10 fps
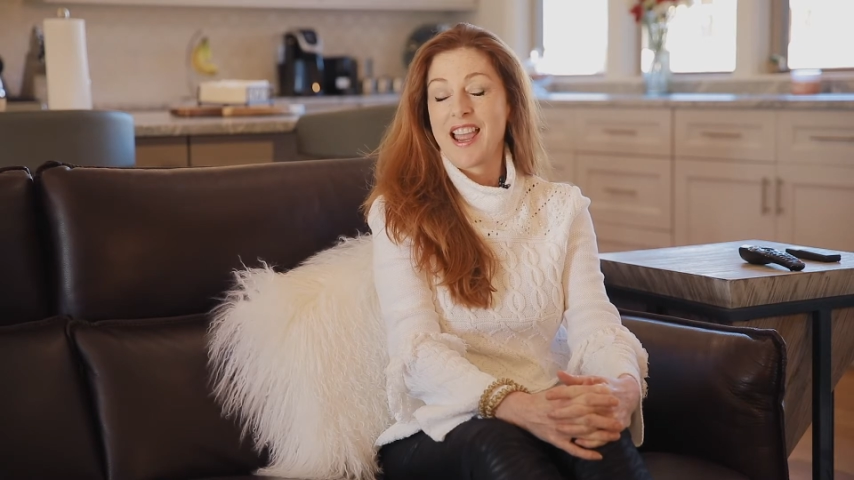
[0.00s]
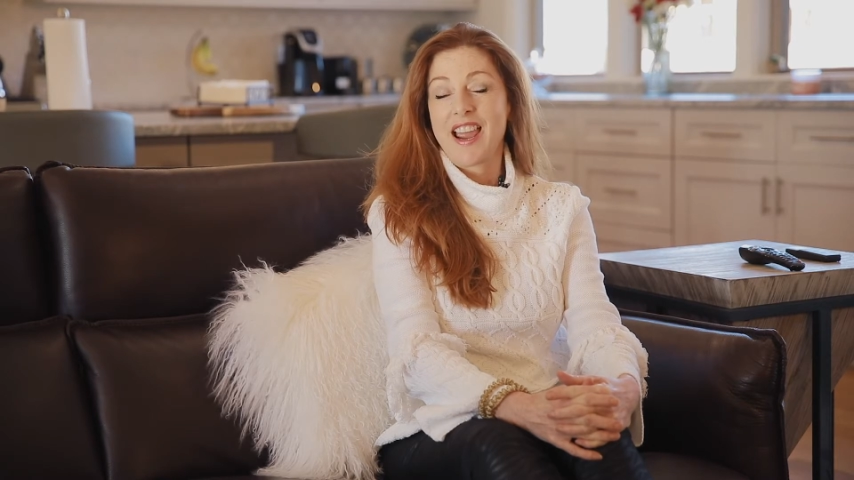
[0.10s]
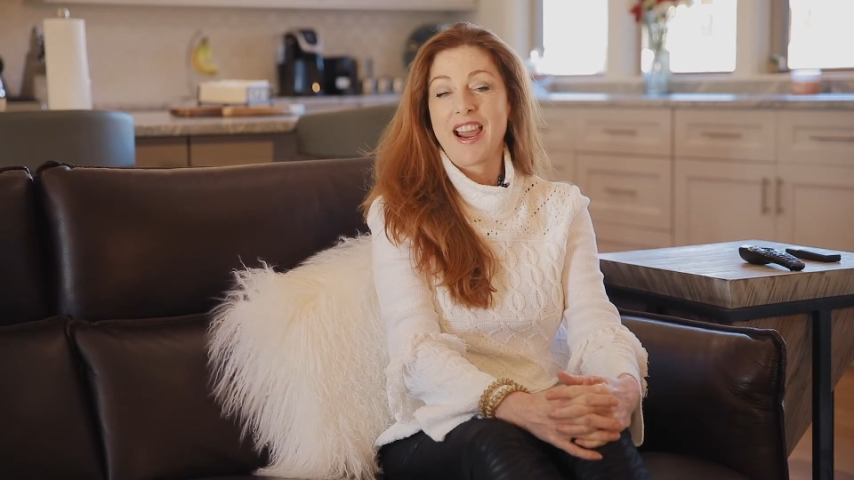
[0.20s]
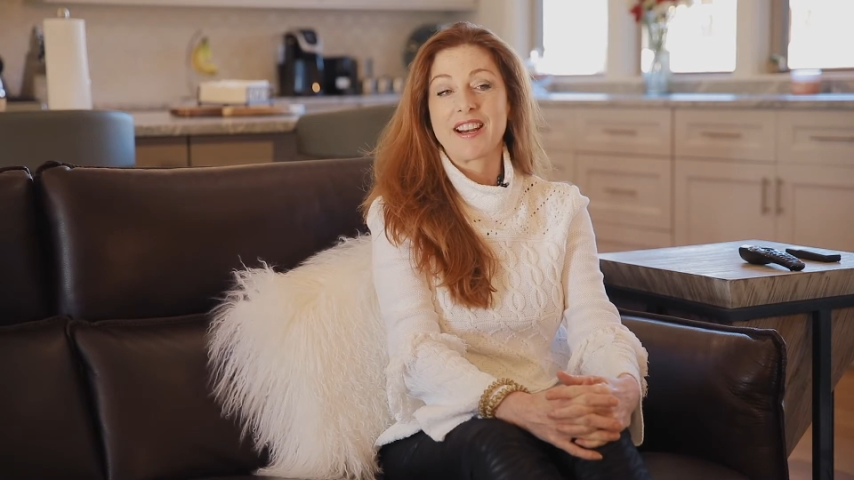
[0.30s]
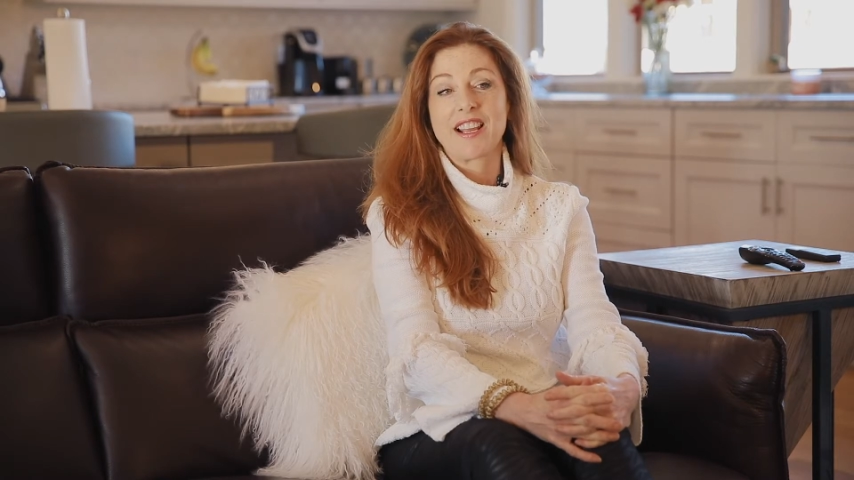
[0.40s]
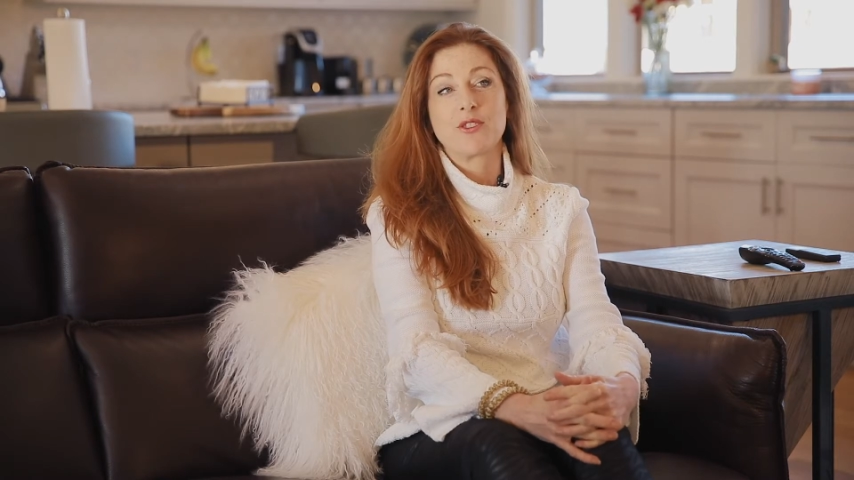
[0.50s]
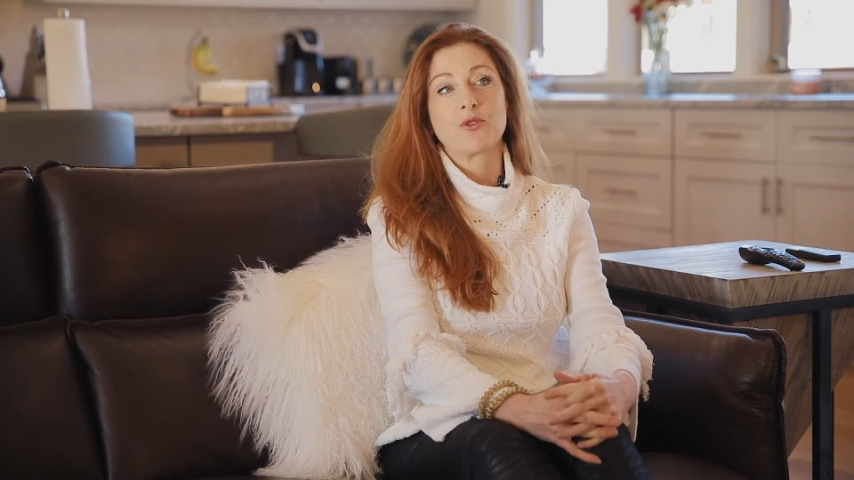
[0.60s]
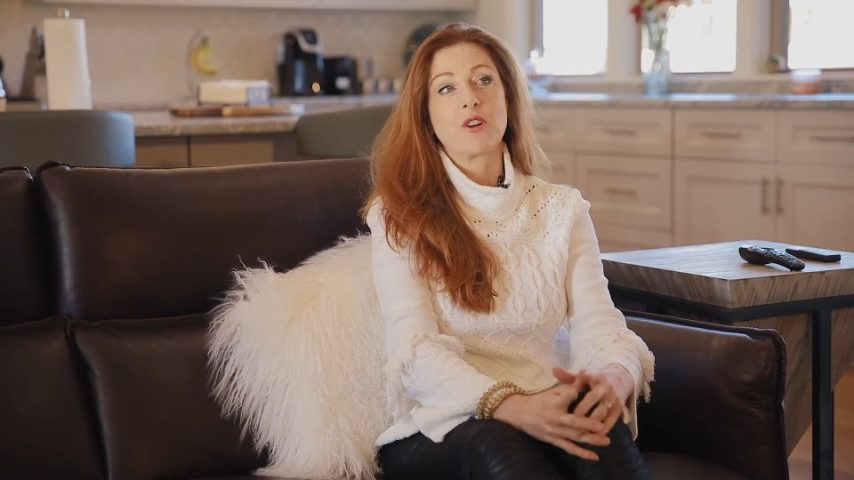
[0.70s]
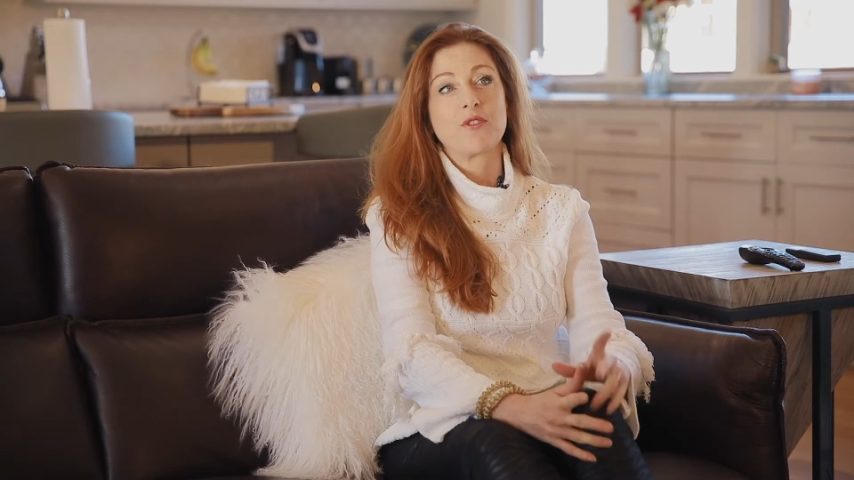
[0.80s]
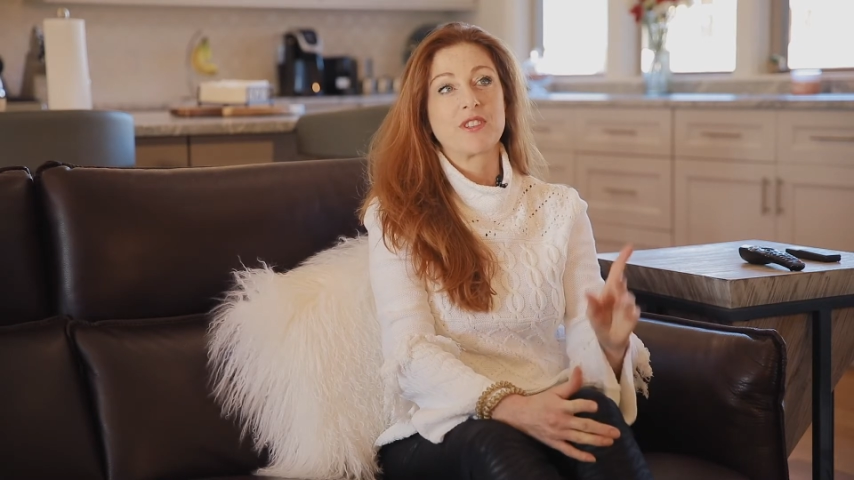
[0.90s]
and I
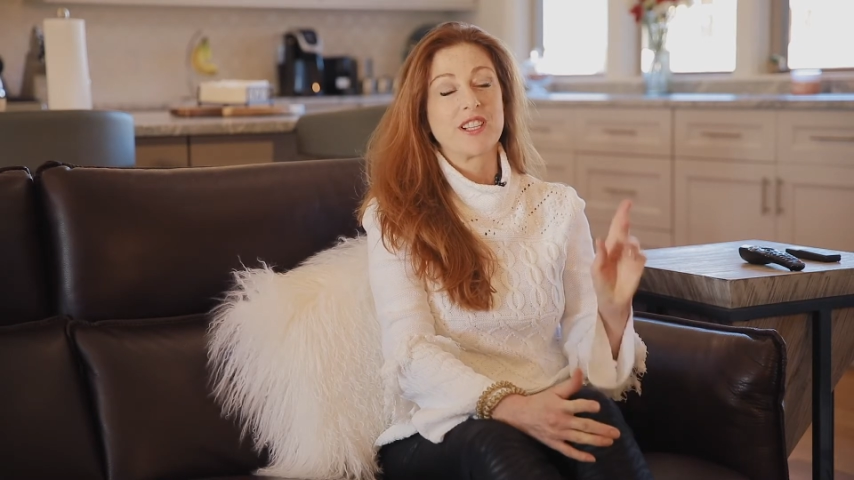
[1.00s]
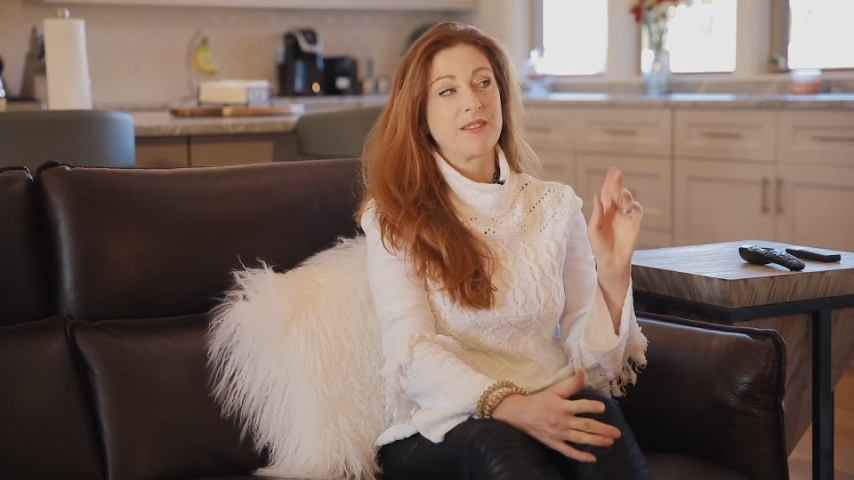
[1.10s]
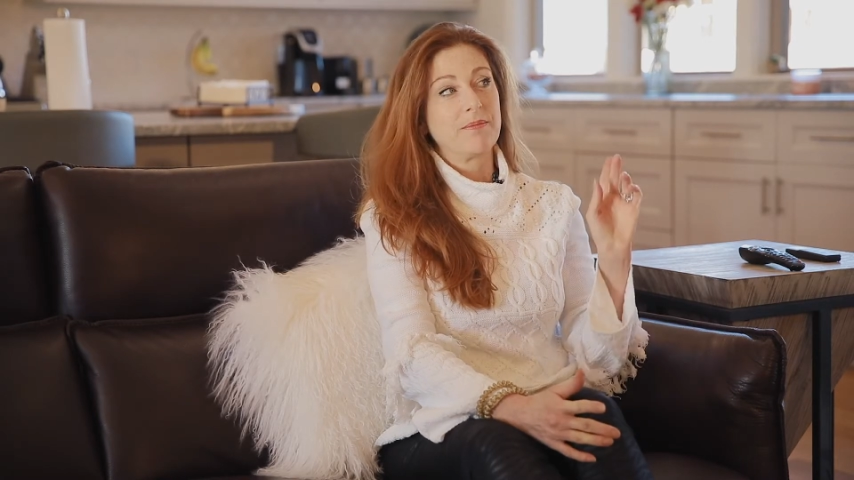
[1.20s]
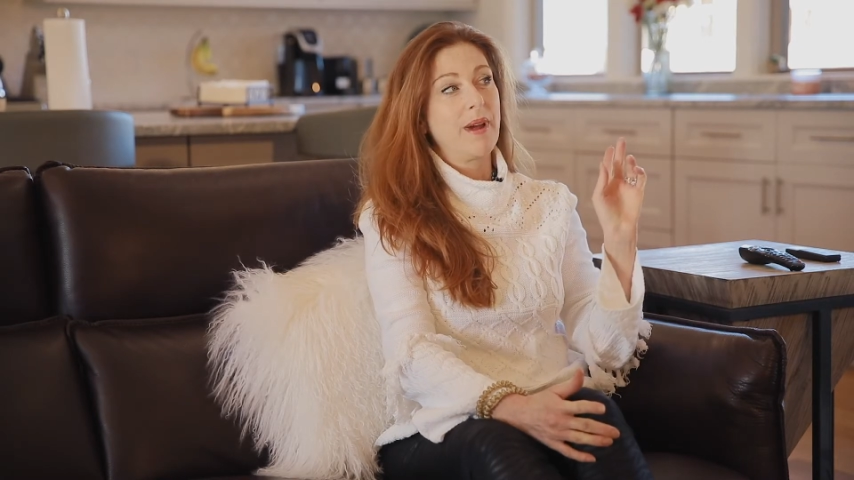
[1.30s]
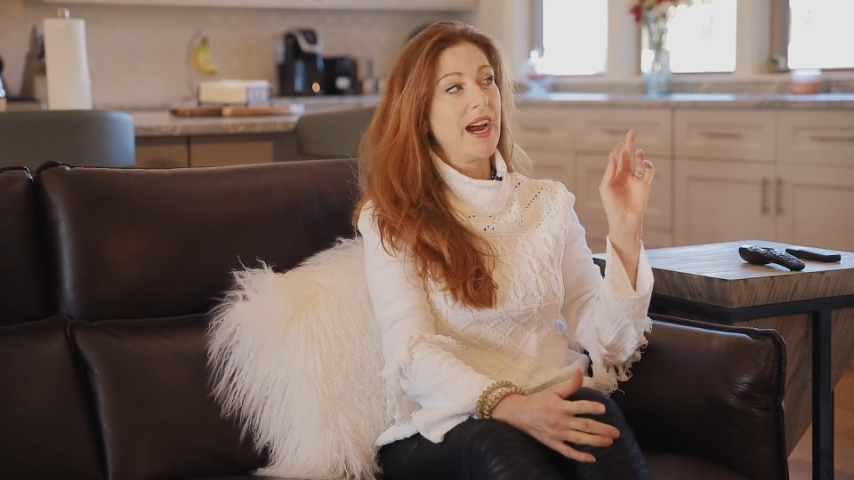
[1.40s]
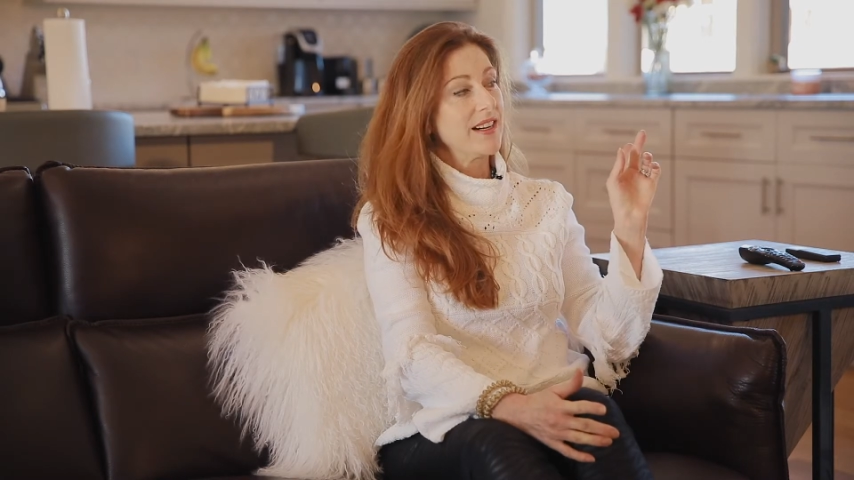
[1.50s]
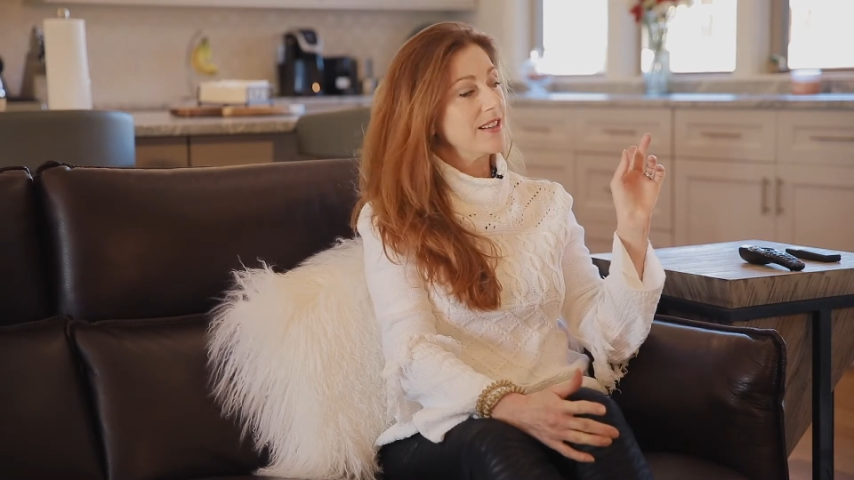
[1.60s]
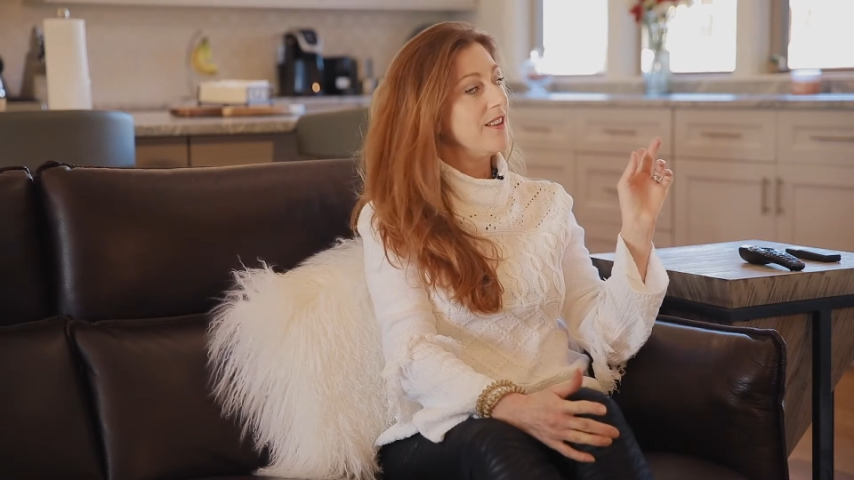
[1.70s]
drove to the back